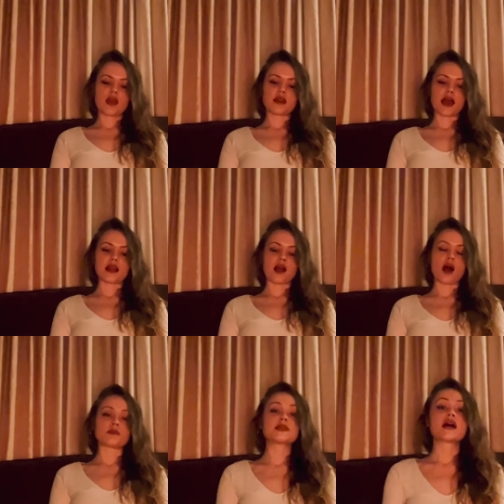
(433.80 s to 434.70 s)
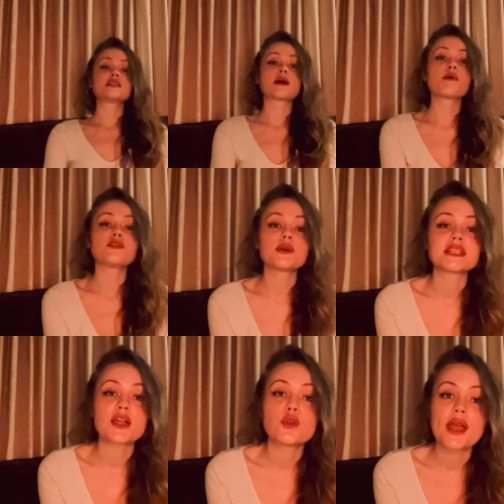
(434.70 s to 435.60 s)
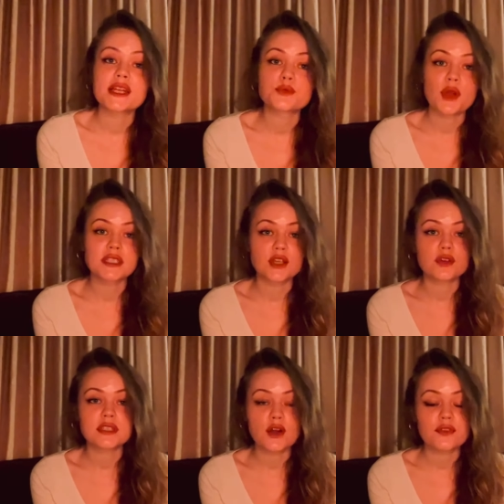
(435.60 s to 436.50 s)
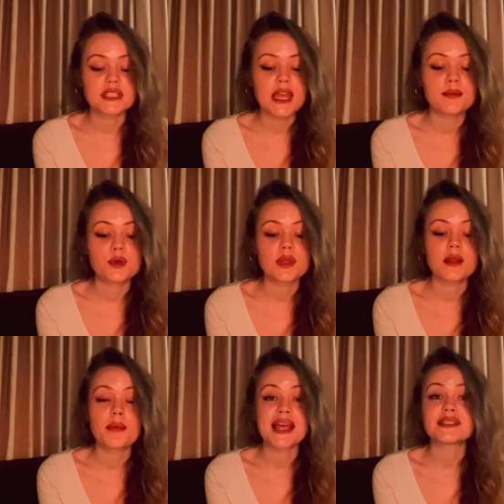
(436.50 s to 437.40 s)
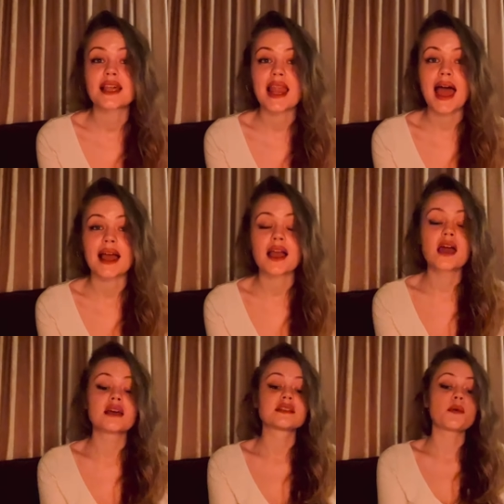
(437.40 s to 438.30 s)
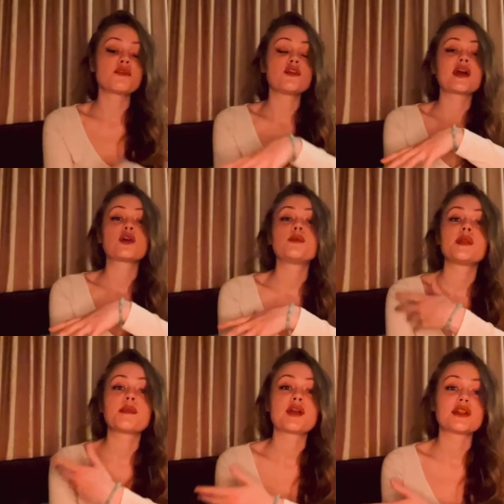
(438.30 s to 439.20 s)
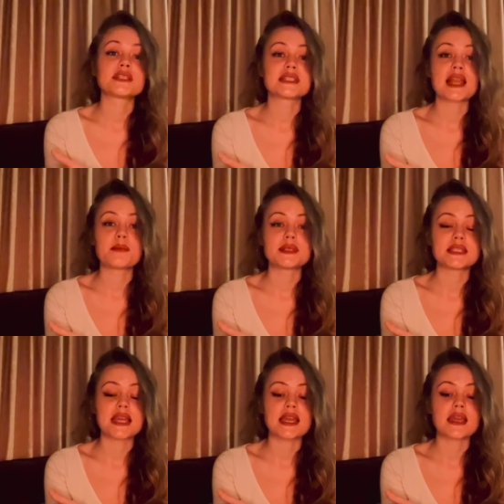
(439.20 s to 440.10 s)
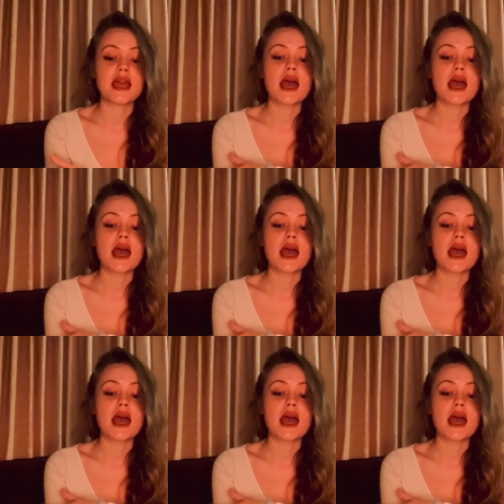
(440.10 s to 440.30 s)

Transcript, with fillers: Nine of Cups. Some of you, it's like not expressing yourself is keeping you in a place of lack. Some of you, there could have been a period of celibacy.